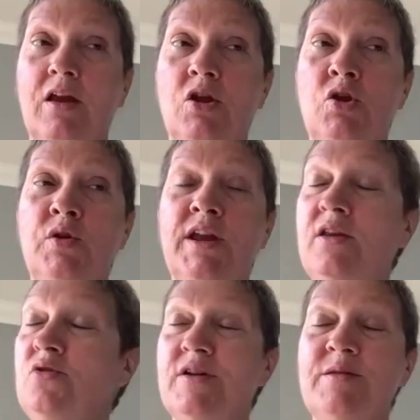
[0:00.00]
you
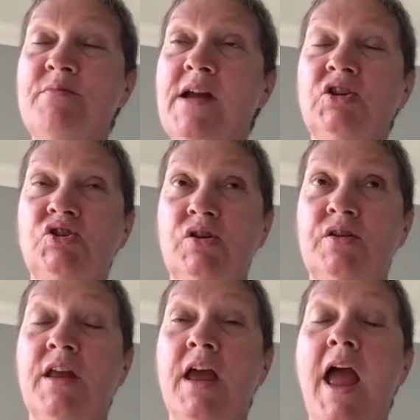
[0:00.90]
cannot
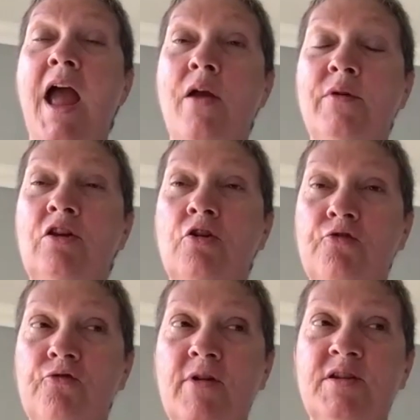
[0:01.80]
imagine how
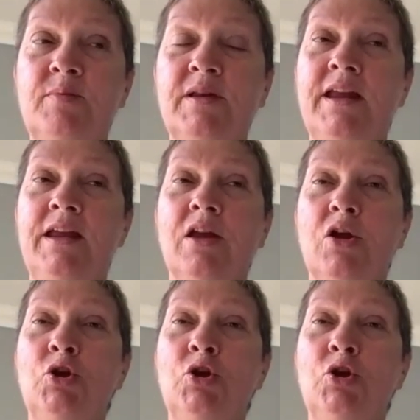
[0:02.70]
incredibly